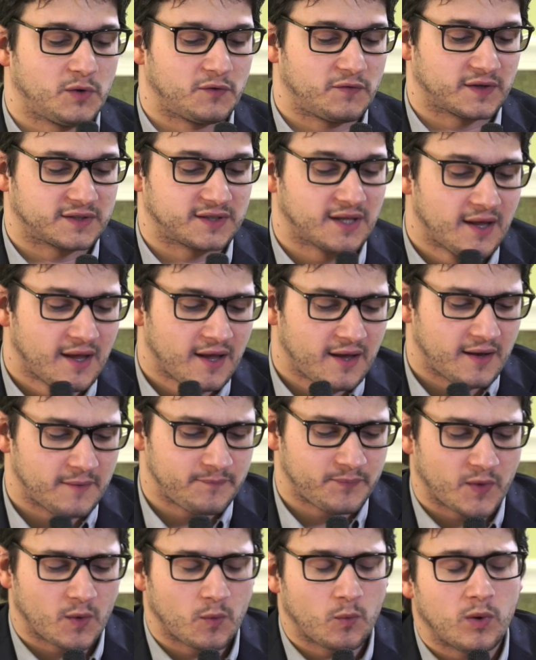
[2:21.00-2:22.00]
Perfect.
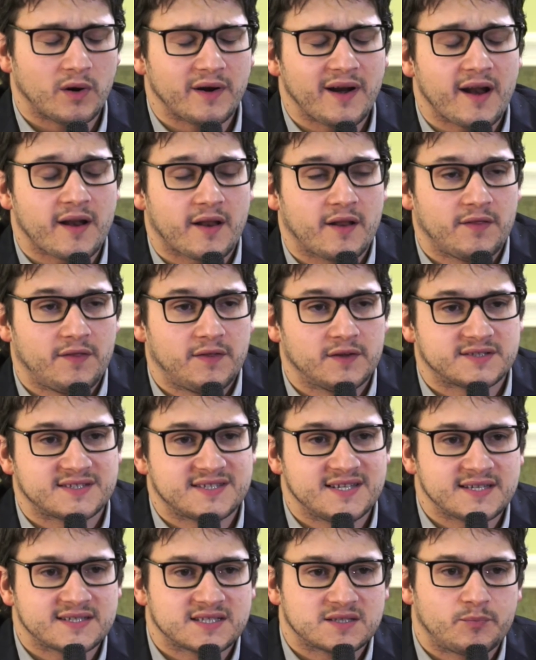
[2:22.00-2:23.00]
And what are the
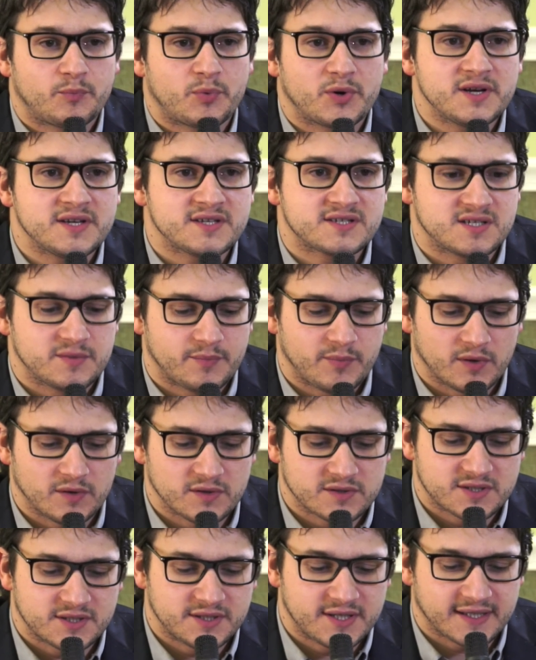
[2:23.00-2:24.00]
6
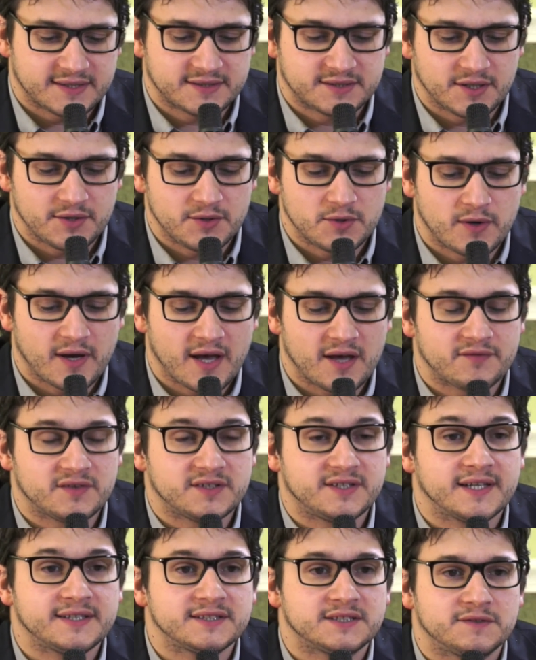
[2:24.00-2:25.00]
principles that you have
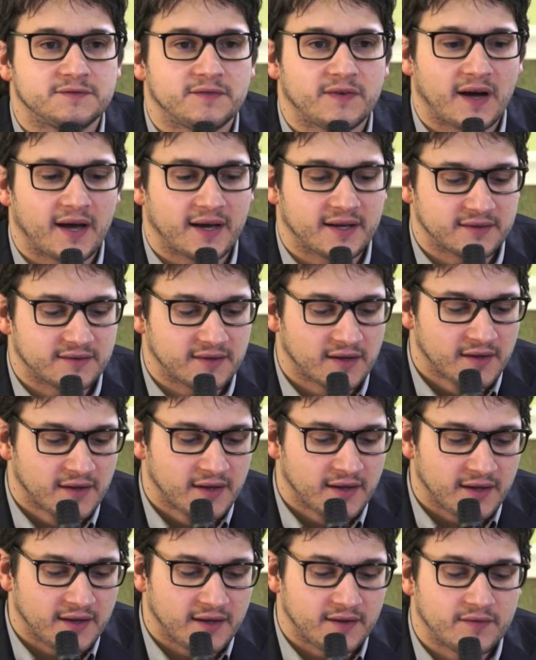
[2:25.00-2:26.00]
identified
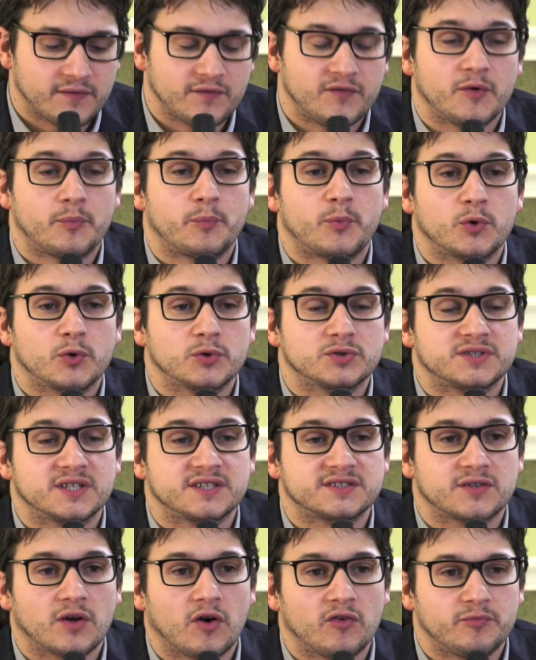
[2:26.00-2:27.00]
in the
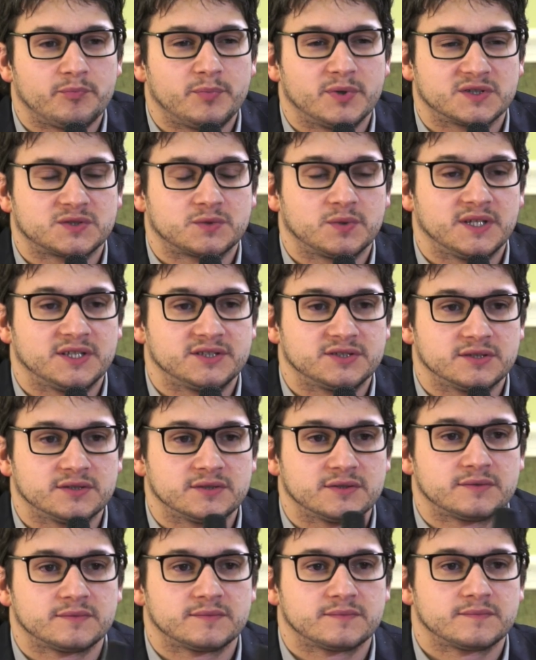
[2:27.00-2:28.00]
process of
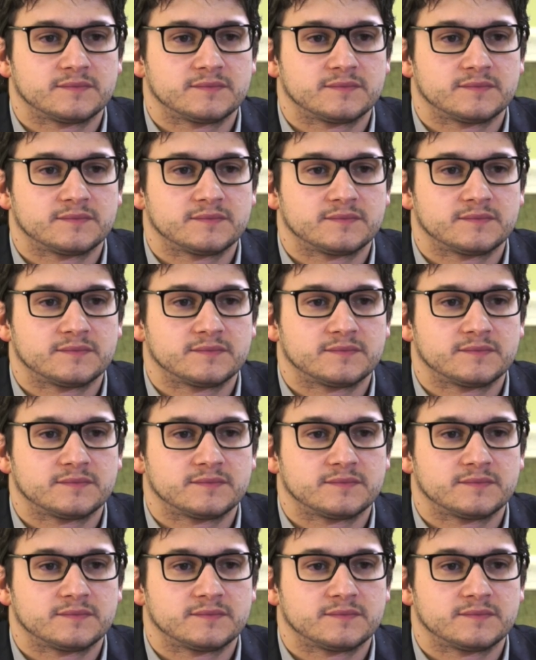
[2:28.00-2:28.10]
persuasion?